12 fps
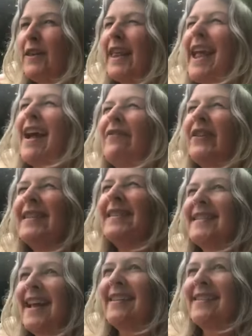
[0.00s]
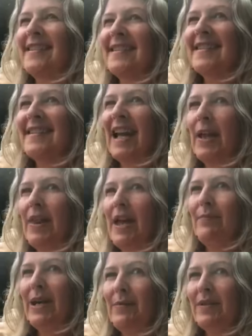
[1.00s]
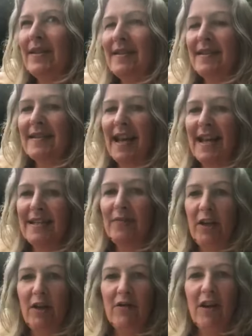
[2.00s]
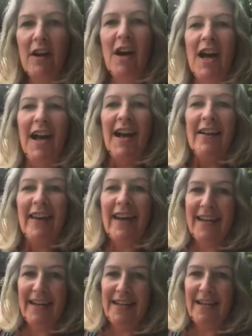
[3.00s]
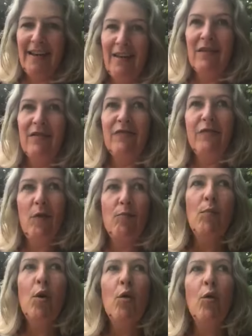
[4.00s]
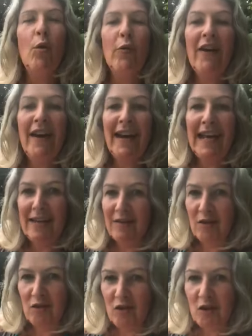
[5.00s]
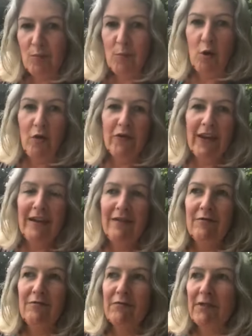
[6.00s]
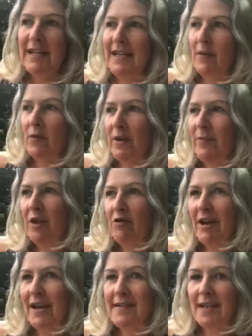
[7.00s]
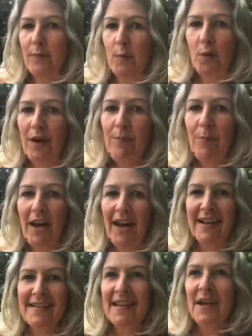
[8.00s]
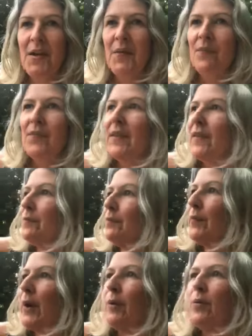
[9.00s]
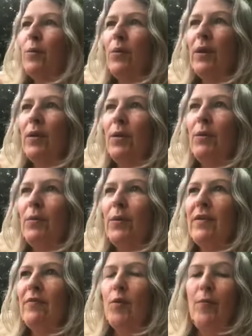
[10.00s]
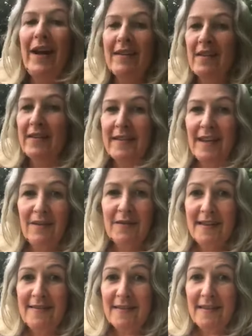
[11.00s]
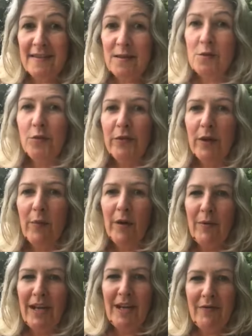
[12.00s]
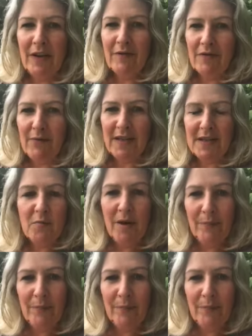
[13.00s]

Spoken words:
they have this sense, and maybe this is the case for you, that they're here for more, they're here to do more, they really want to be creating more impact. But we've all backed ourselves into this corner where we're living from this